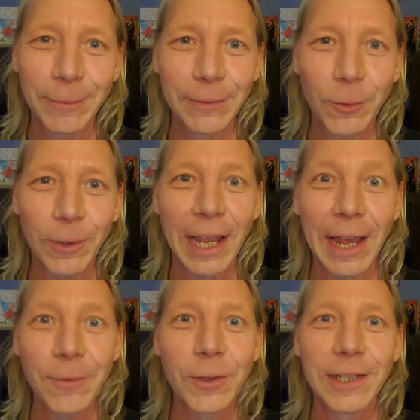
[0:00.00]
before and
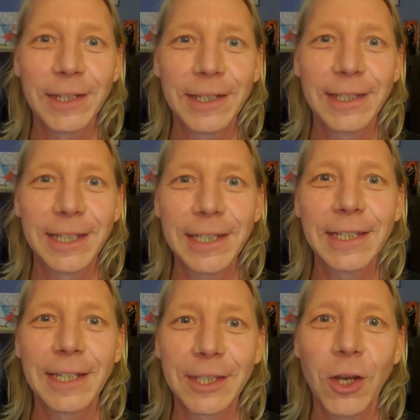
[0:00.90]
after this is
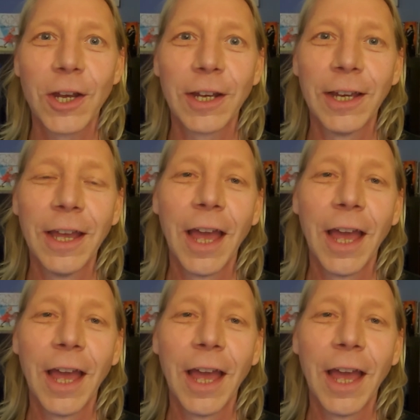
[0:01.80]
the song